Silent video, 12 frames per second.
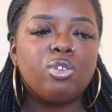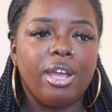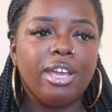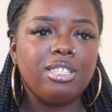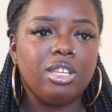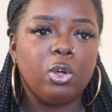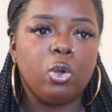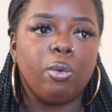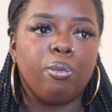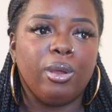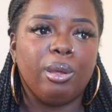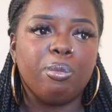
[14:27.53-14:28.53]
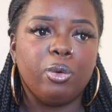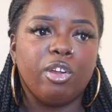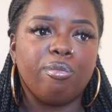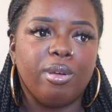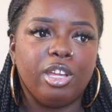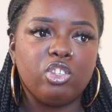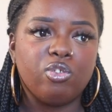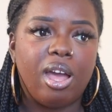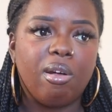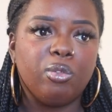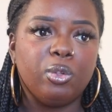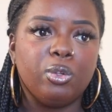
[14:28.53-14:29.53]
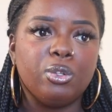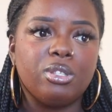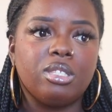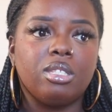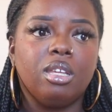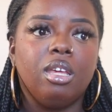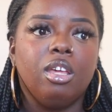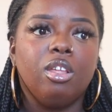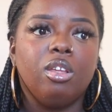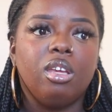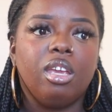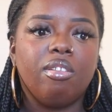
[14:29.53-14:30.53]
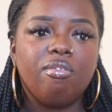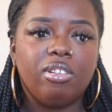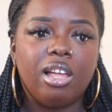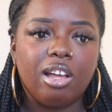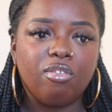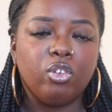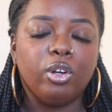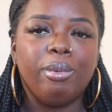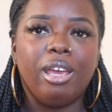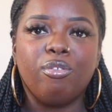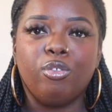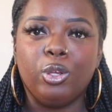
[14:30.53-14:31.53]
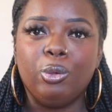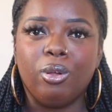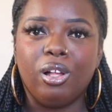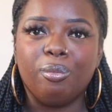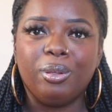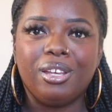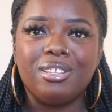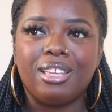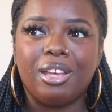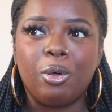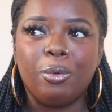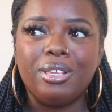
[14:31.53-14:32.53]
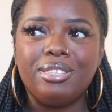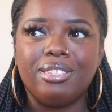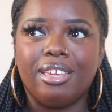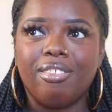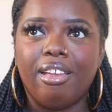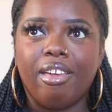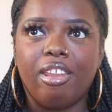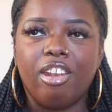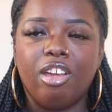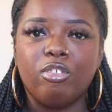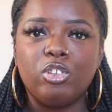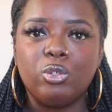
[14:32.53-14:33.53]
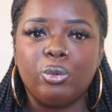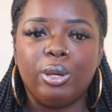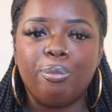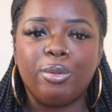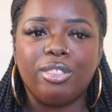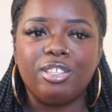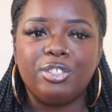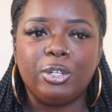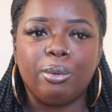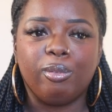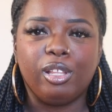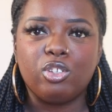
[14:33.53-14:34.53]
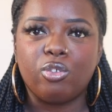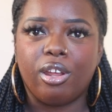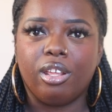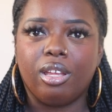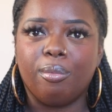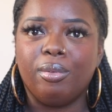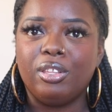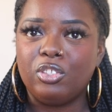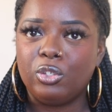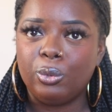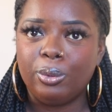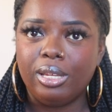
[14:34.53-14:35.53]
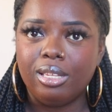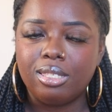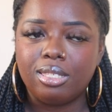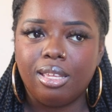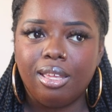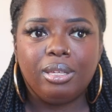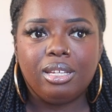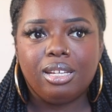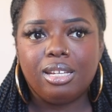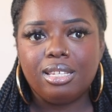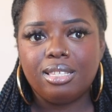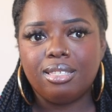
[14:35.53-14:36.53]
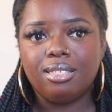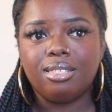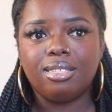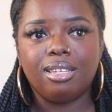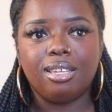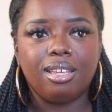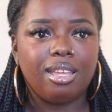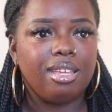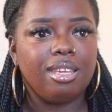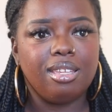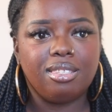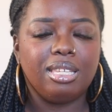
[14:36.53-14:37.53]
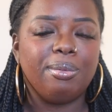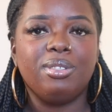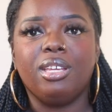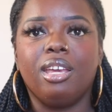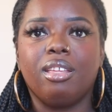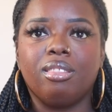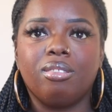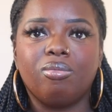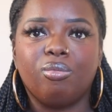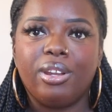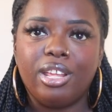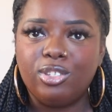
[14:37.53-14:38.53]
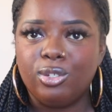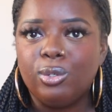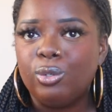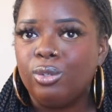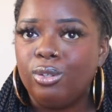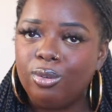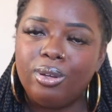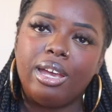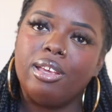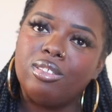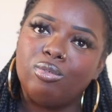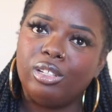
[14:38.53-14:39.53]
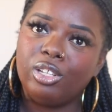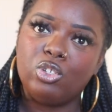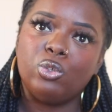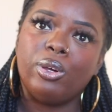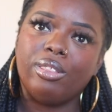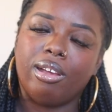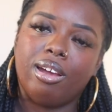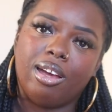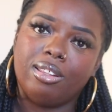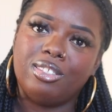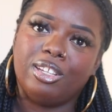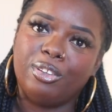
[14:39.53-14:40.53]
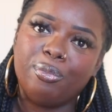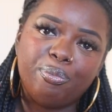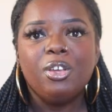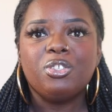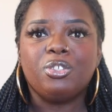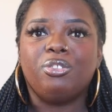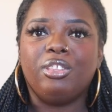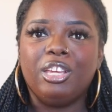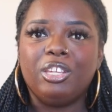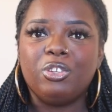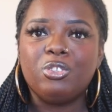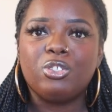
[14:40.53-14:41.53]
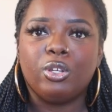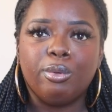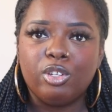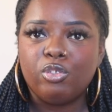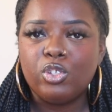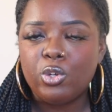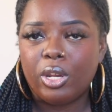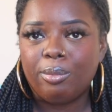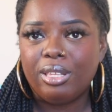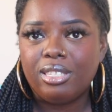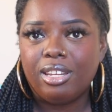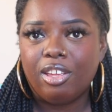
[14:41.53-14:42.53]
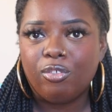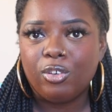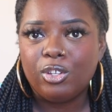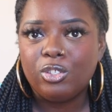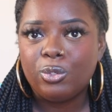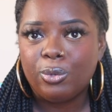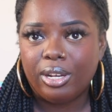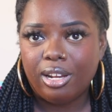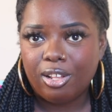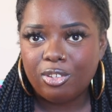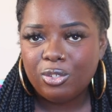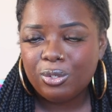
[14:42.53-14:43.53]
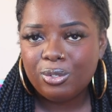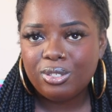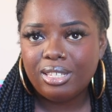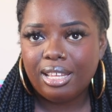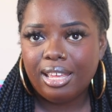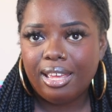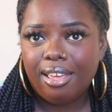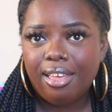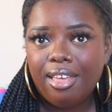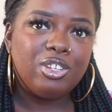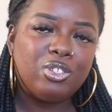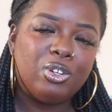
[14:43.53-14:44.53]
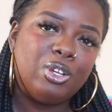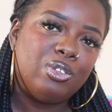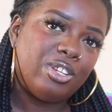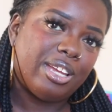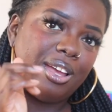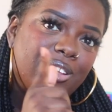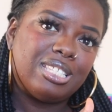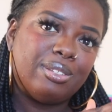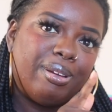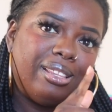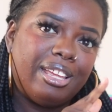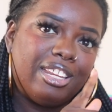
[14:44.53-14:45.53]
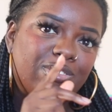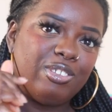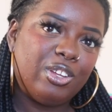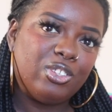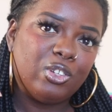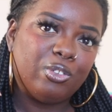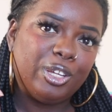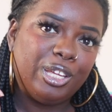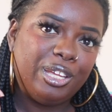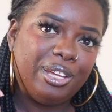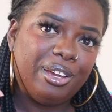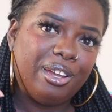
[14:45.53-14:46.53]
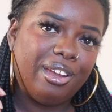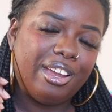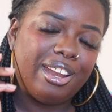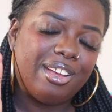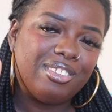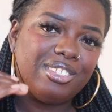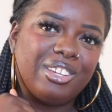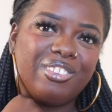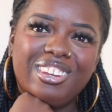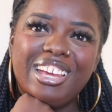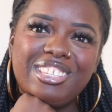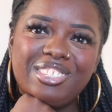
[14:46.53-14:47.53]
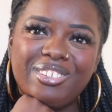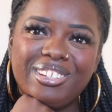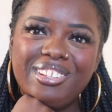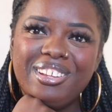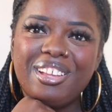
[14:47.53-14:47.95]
trying to incorporate more of my travels in vlog format for you all because I always say that and I never do it but this year I'm really trying to commit to it because it seems like when I do, you guys really enjoy that content. So thank you so much for joining me today for $20 Tuesday. Make sure you check out some of my latest videos over here and I'll see you in the next one.